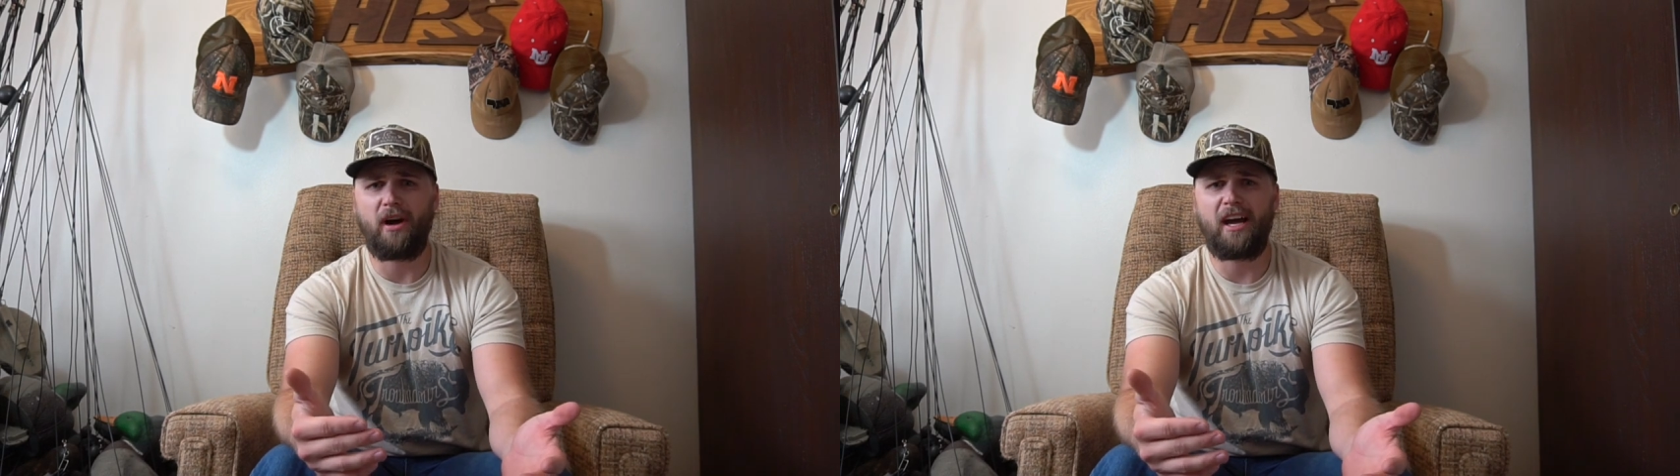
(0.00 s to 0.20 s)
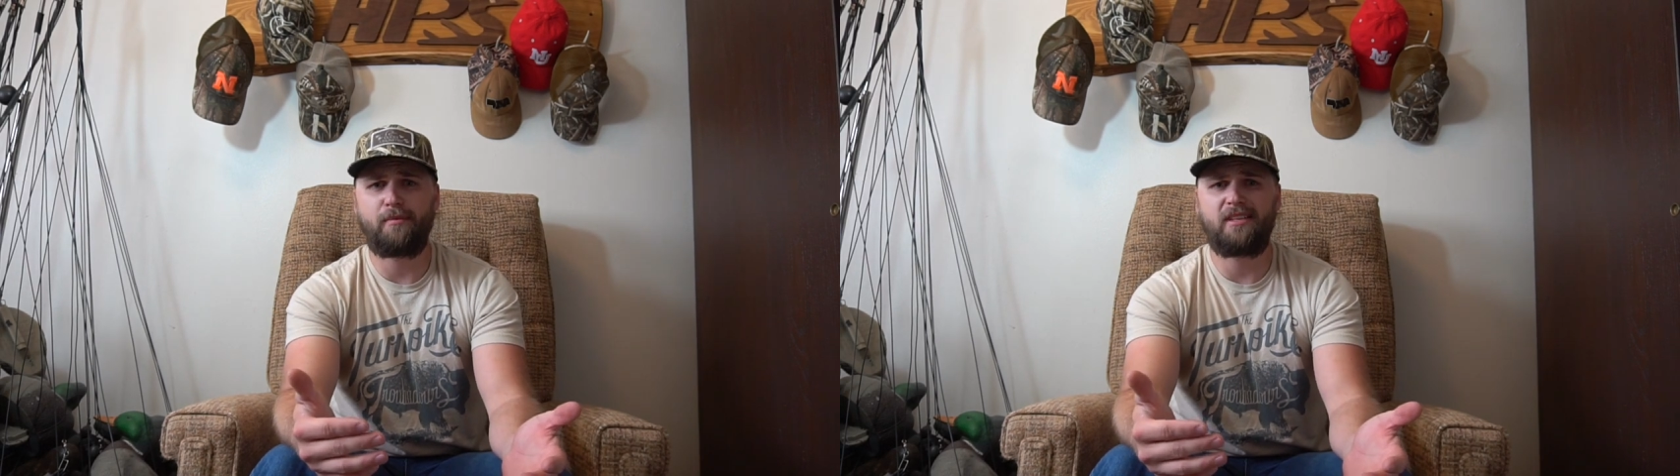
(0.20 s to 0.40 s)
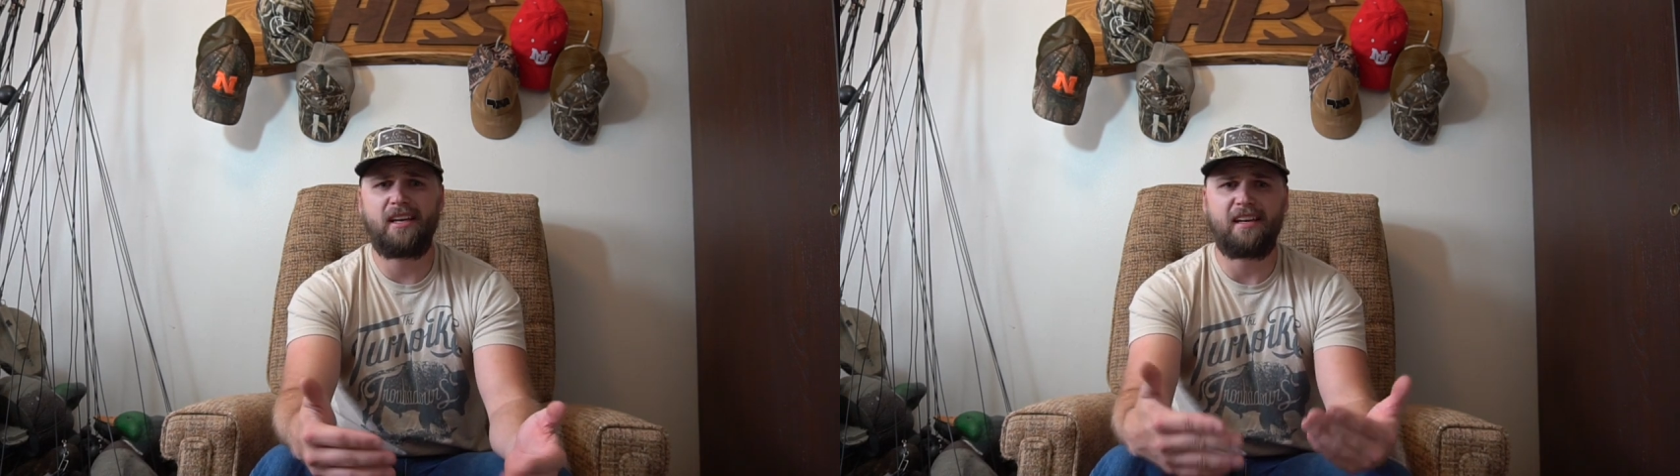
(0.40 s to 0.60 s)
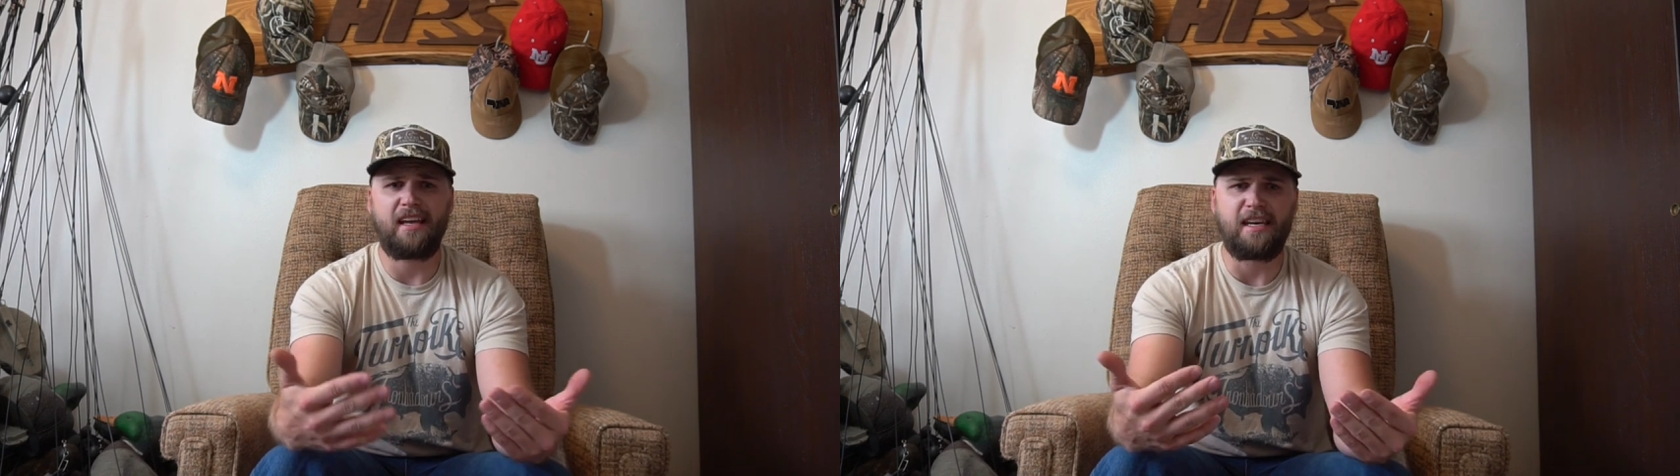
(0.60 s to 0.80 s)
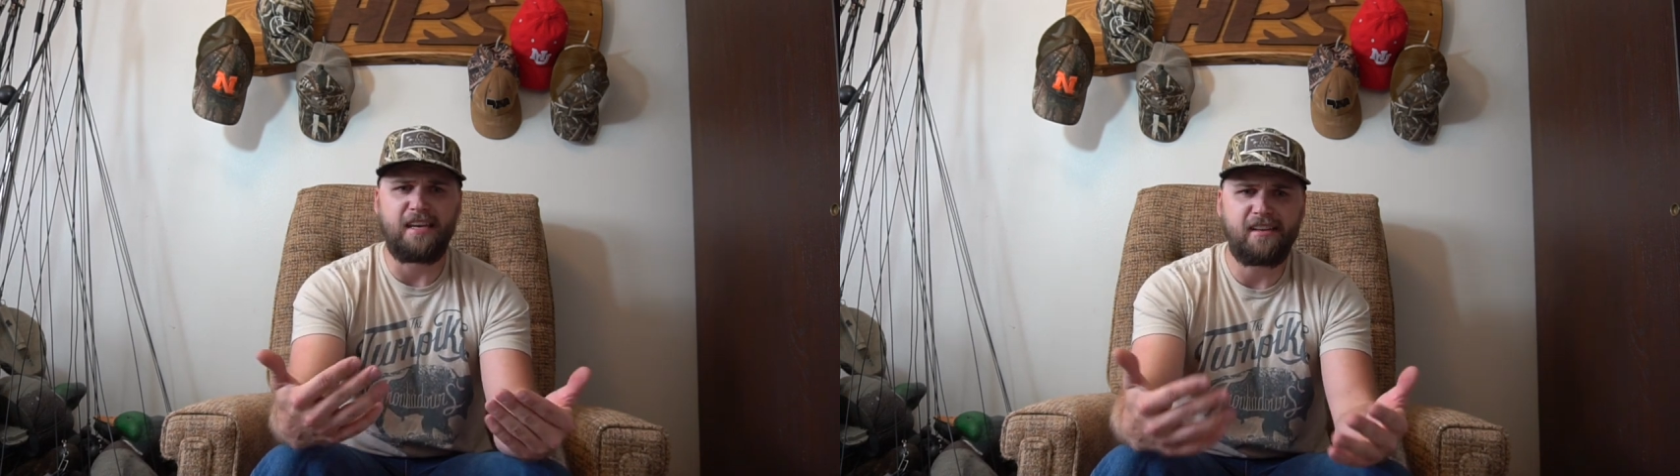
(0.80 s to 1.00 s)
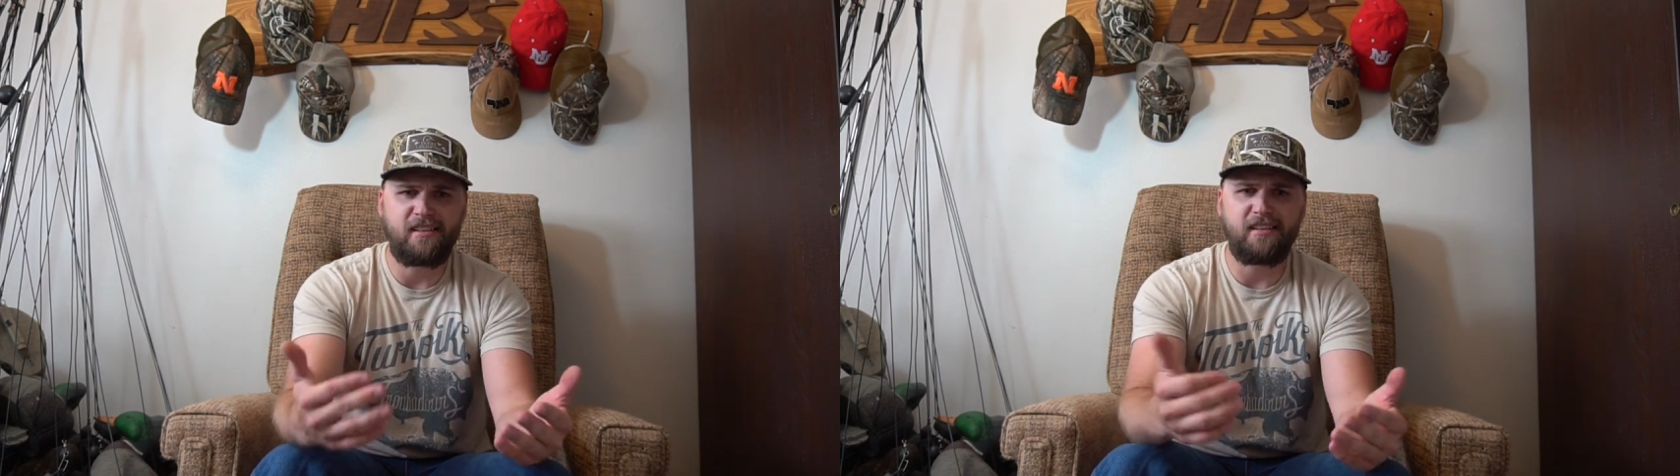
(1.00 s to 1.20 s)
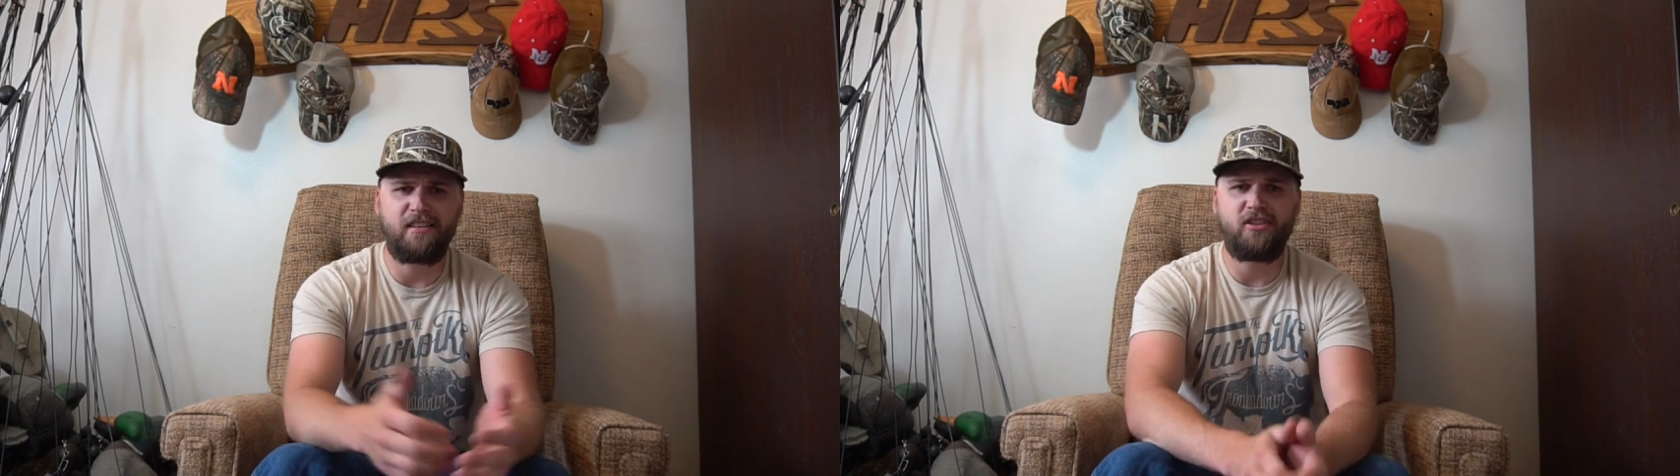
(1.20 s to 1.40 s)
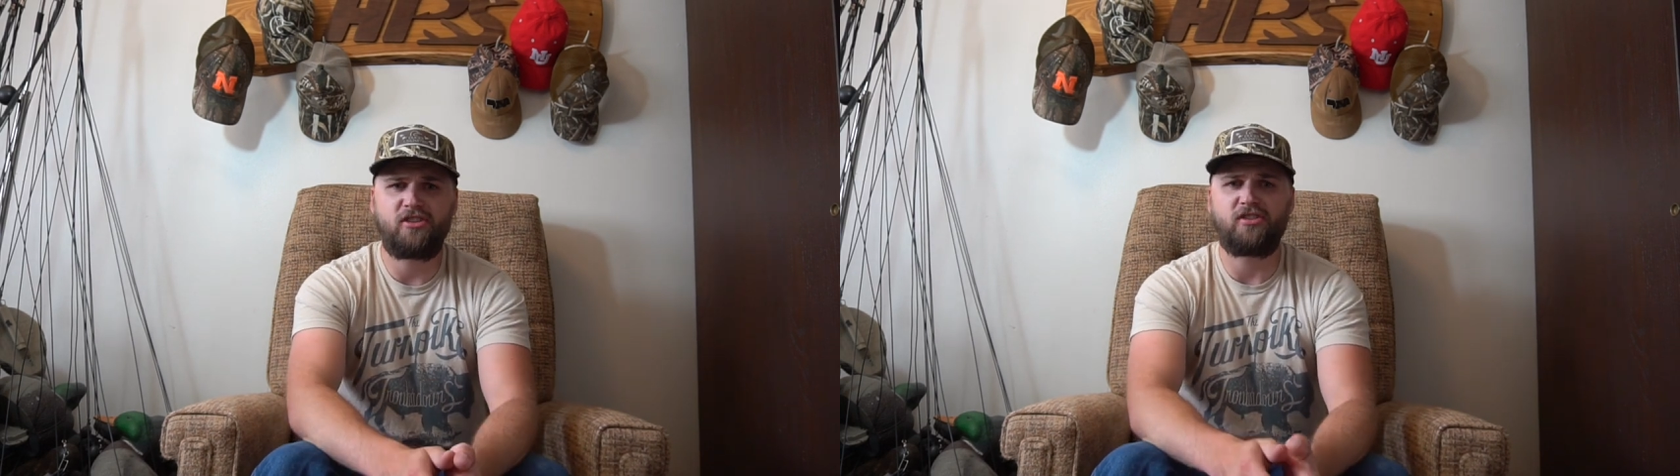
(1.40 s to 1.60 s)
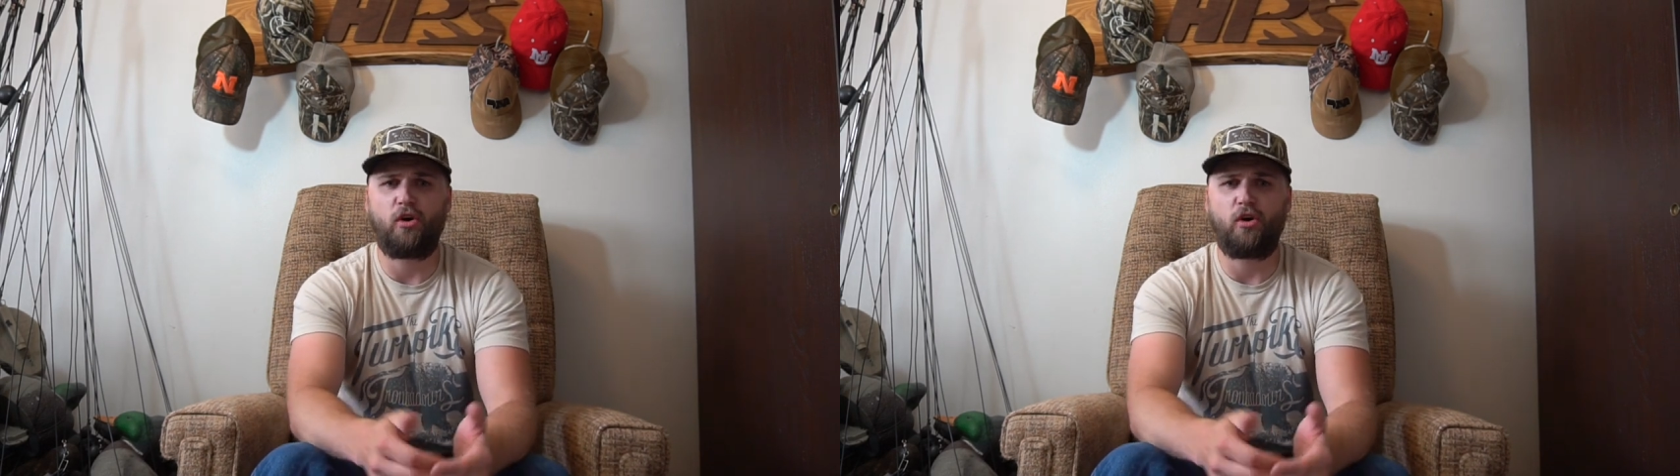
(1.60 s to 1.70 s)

habitat and nesting conditions